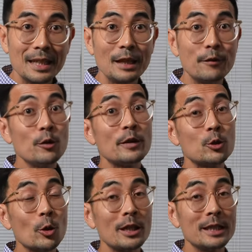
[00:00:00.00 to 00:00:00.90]
If you've
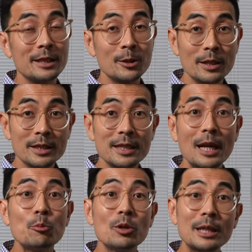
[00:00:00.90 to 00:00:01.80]
enjoyed listening to this
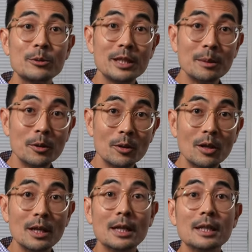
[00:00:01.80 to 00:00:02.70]
and would like to hear
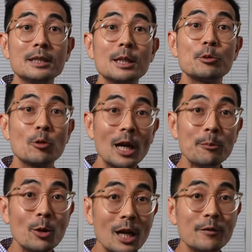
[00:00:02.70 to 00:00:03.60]
more,
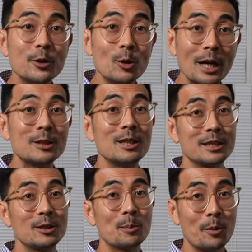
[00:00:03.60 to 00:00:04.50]
subscribe wherever you like to
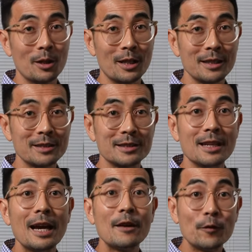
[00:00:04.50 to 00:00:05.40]
listen to podcasts
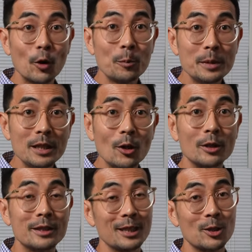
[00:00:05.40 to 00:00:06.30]
and follow me
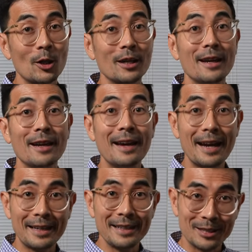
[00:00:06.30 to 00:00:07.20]
on TikTok
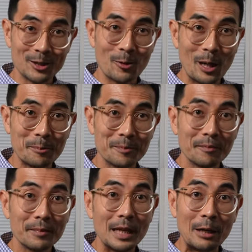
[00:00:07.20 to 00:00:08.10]
and Instagram.
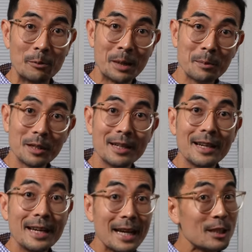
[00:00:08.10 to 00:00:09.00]
And remember,
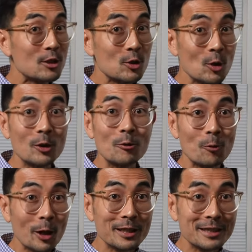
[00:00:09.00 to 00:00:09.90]
it's not
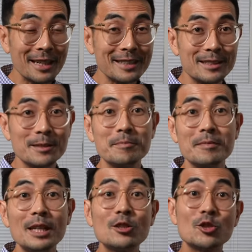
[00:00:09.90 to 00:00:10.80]
rocket science,
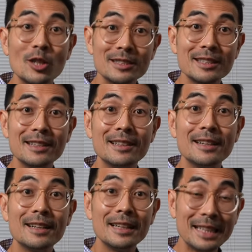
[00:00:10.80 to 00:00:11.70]
it's just
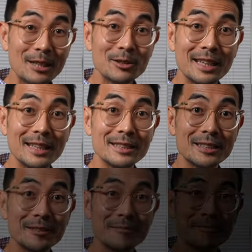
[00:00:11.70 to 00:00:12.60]
legal tings.